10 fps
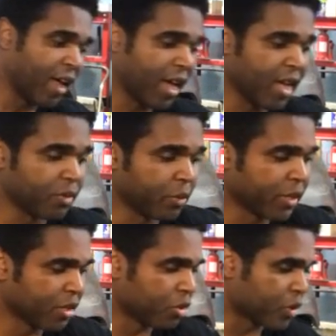And
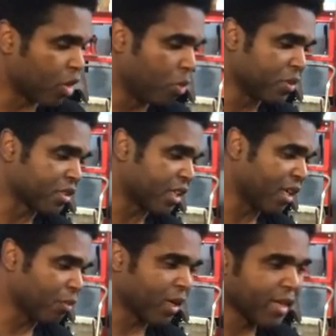what we're gonna do is we're gonna open this
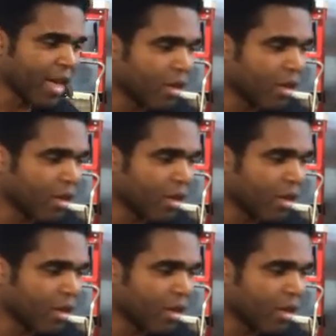thing up right